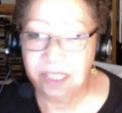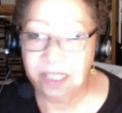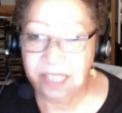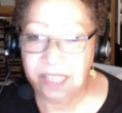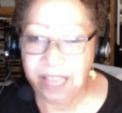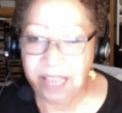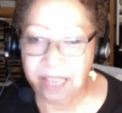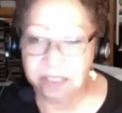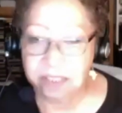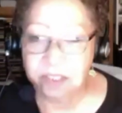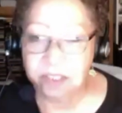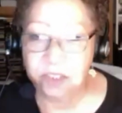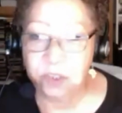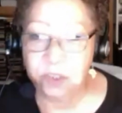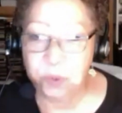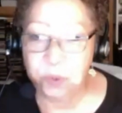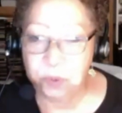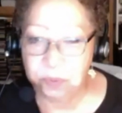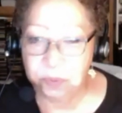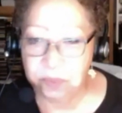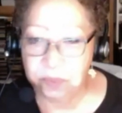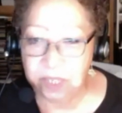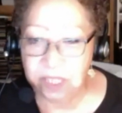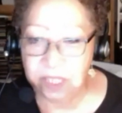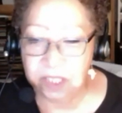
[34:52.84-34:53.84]
Yeah, stewed
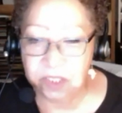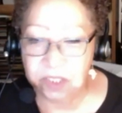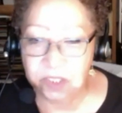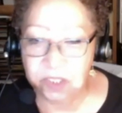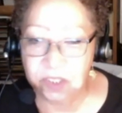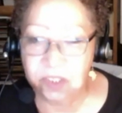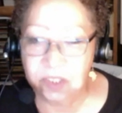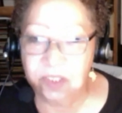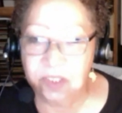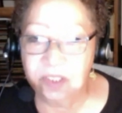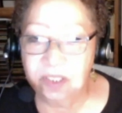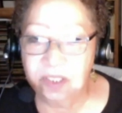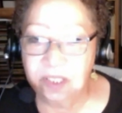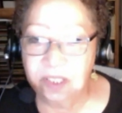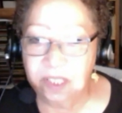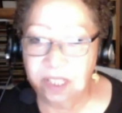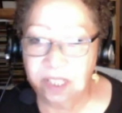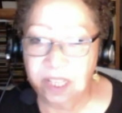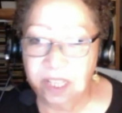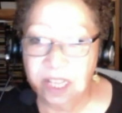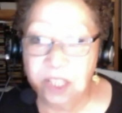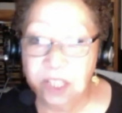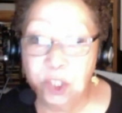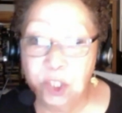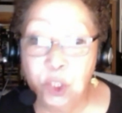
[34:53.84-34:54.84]
fish.
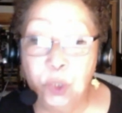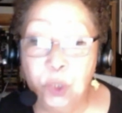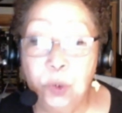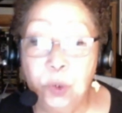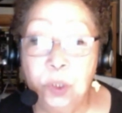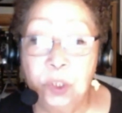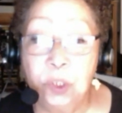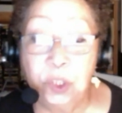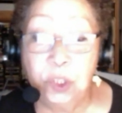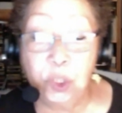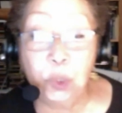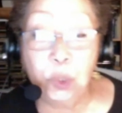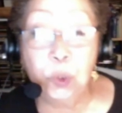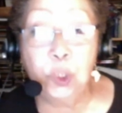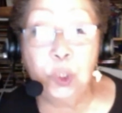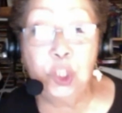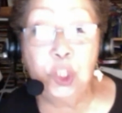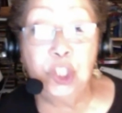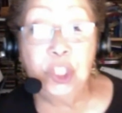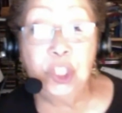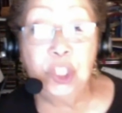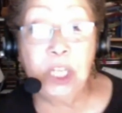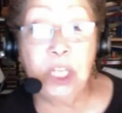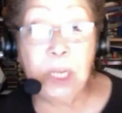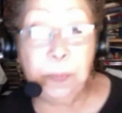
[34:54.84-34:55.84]
To stewed
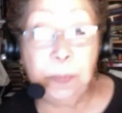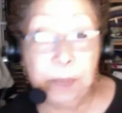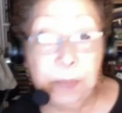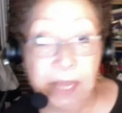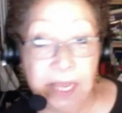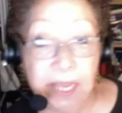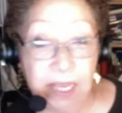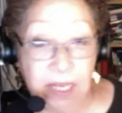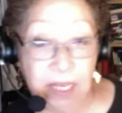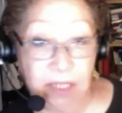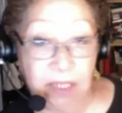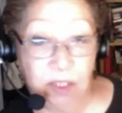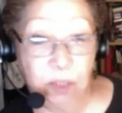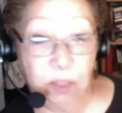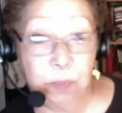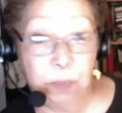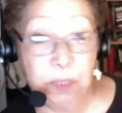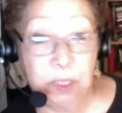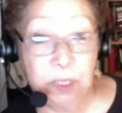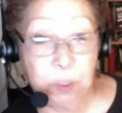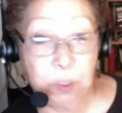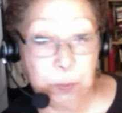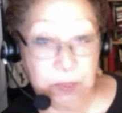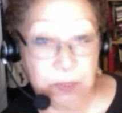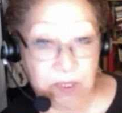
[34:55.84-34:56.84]
sheephead, to be
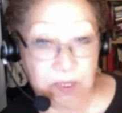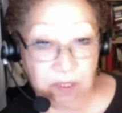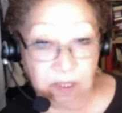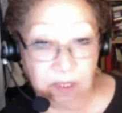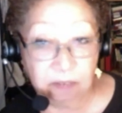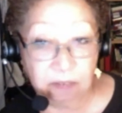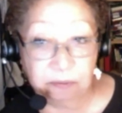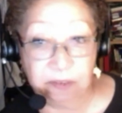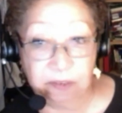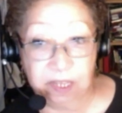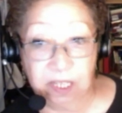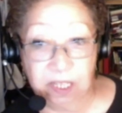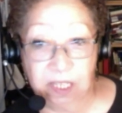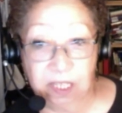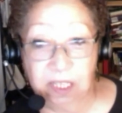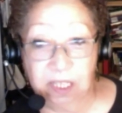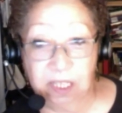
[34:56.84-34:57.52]
specific.